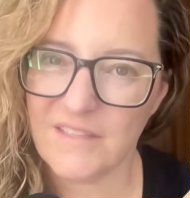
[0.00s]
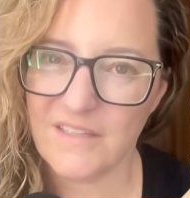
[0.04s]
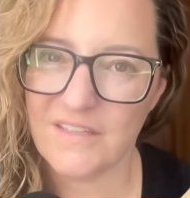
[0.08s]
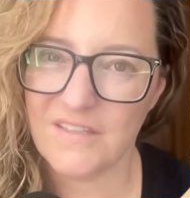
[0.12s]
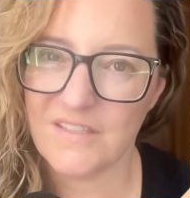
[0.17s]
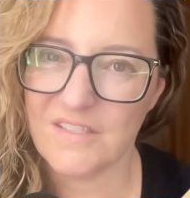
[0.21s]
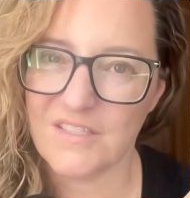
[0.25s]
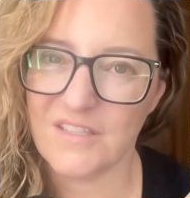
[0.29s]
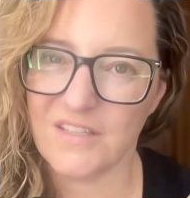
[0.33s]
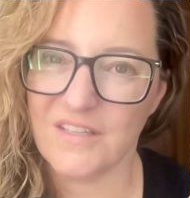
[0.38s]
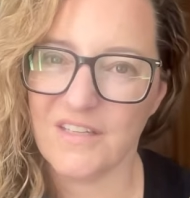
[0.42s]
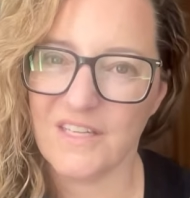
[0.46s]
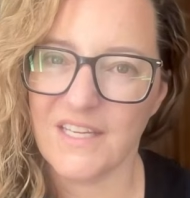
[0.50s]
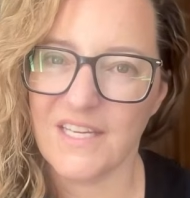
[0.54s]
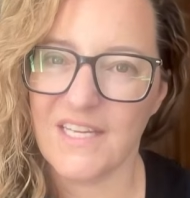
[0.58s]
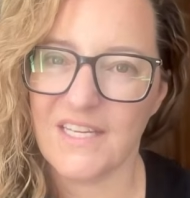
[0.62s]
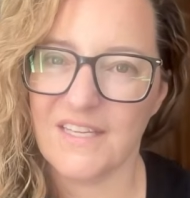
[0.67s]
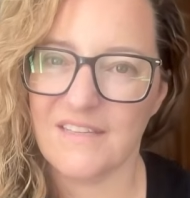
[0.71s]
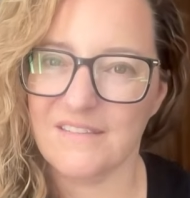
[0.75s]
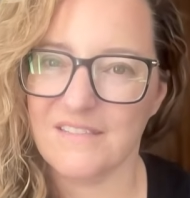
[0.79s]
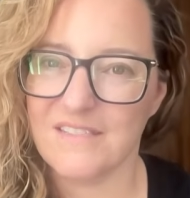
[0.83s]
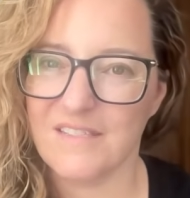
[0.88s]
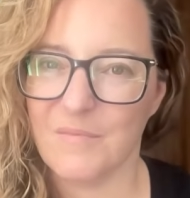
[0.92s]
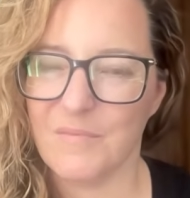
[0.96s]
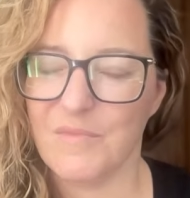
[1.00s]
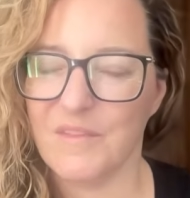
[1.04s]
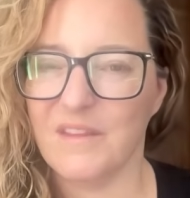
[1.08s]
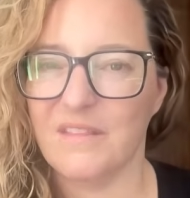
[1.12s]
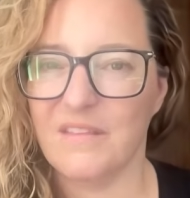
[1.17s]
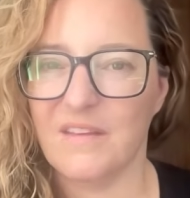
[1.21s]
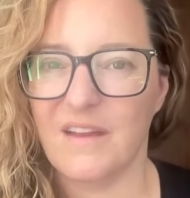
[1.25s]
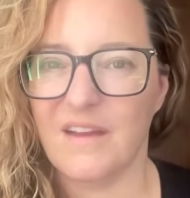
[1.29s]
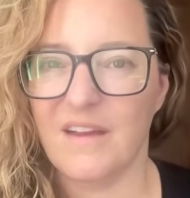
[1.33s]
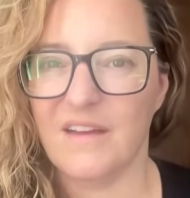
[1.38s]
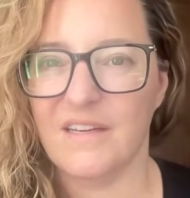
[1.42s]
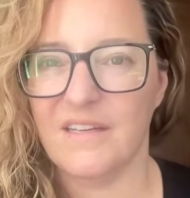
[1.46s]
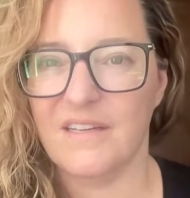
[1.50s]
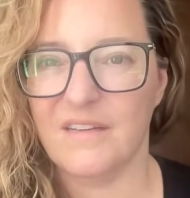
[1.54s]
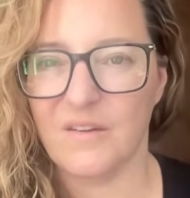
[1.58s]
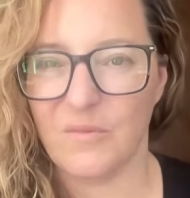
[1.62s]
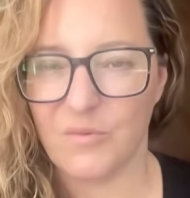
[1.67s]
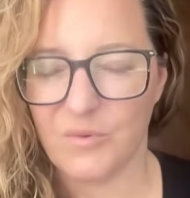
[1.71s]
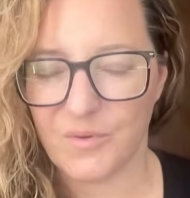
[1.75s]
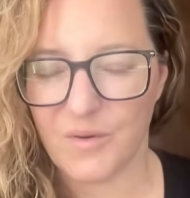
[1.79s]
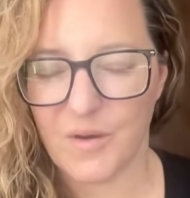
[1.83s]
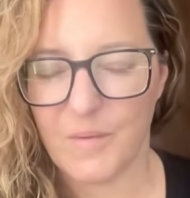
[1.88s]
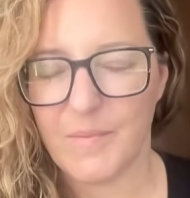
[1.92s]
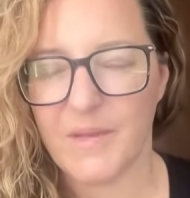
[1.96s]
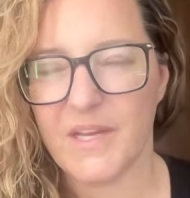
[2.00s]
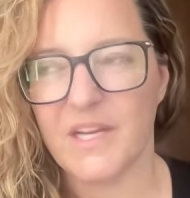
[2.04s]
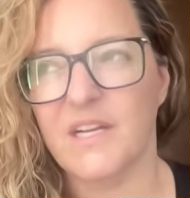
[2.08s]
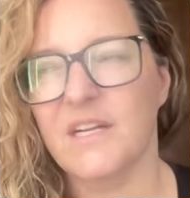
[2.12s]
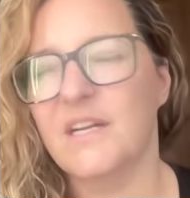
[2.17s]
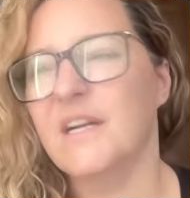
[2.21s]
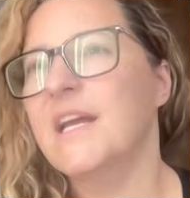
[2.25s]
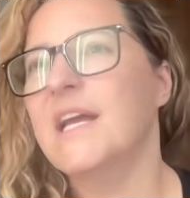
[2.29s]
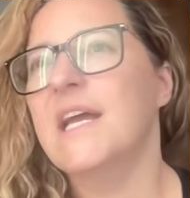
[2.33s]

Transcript: to eat something there and order a beer.